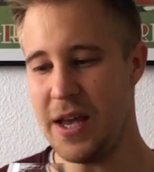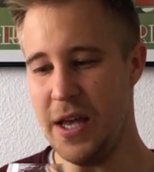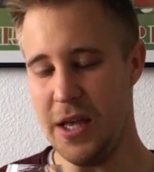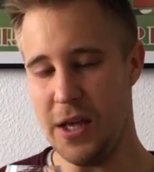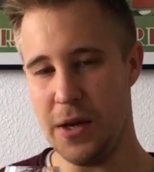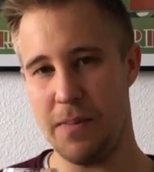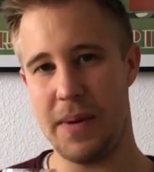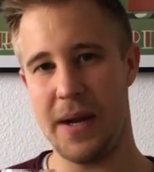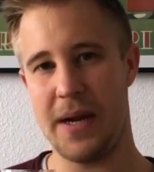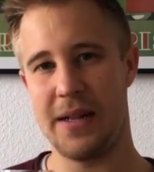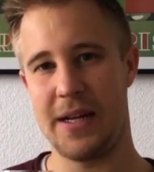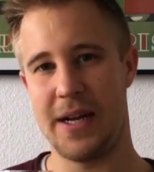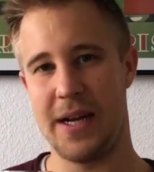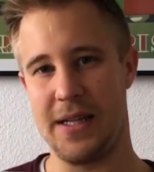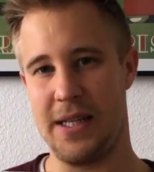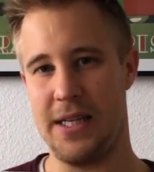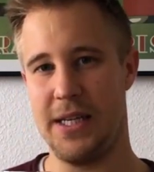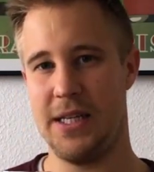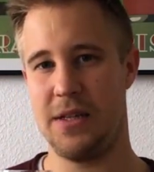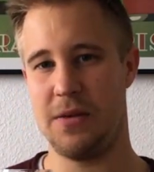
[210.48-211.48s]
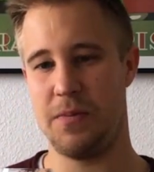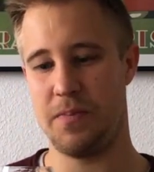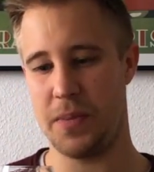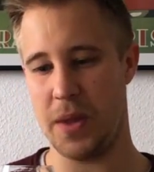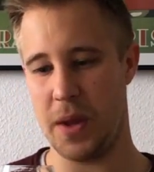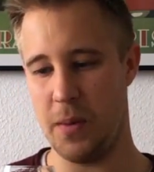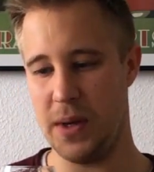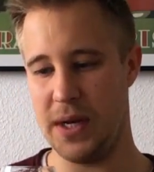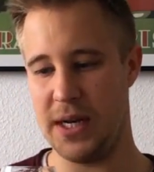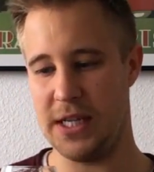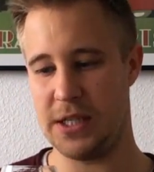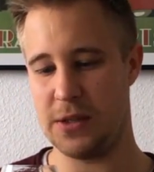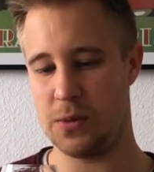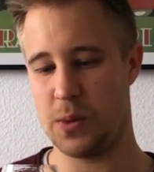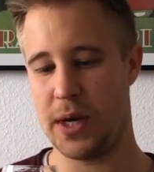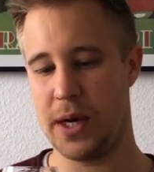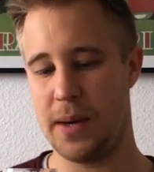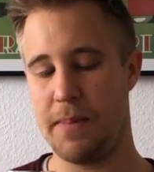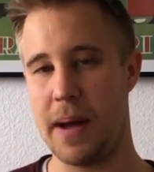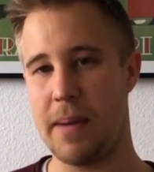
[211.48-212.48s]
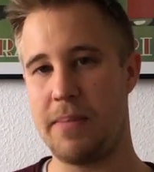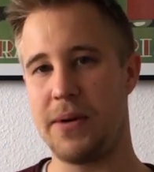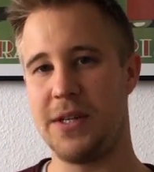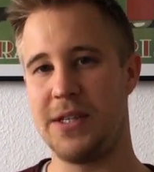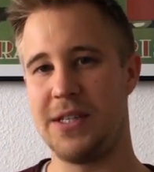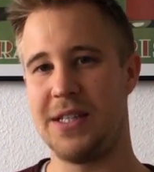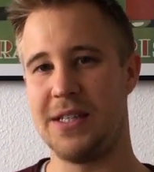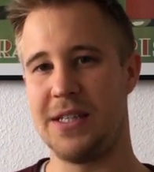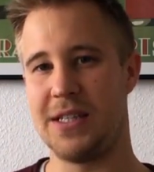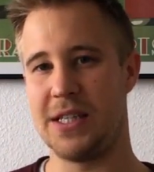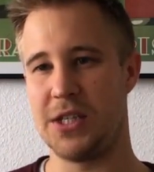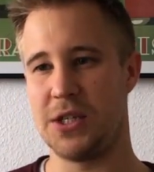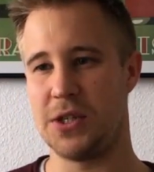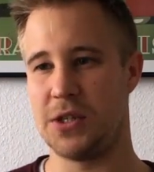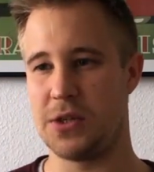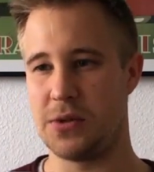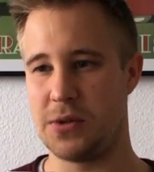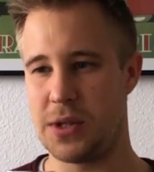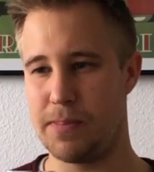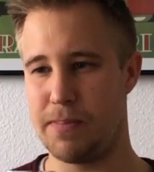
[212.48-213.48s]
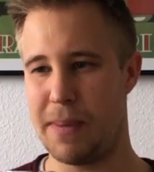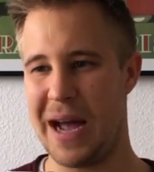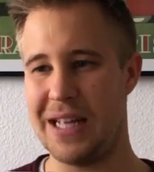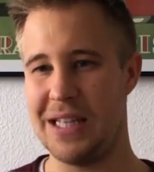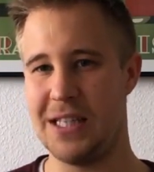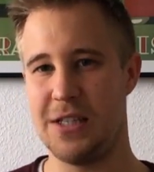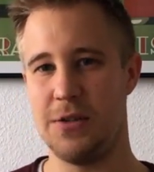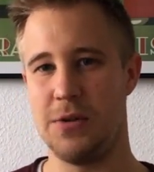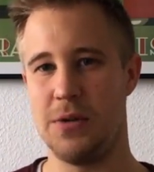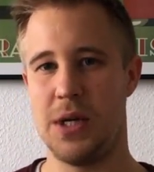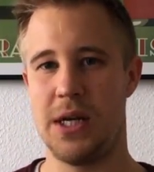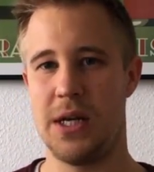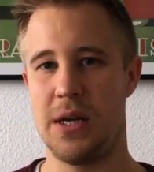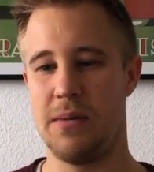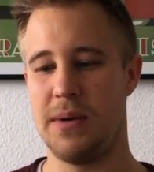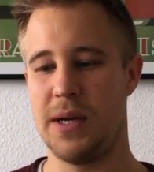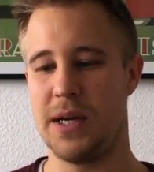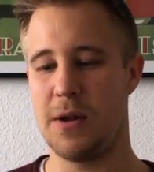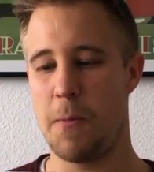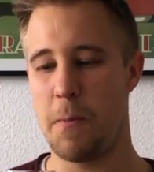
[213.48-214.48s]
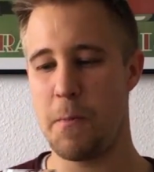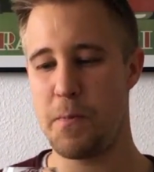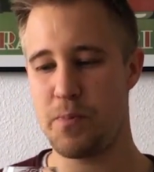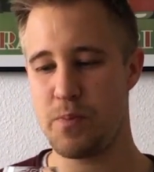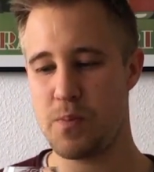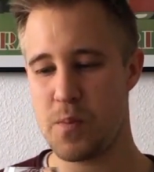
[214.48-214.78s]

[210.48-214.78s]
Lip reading: your palate got hit with this white peppery sensation, so it bites you a little bit,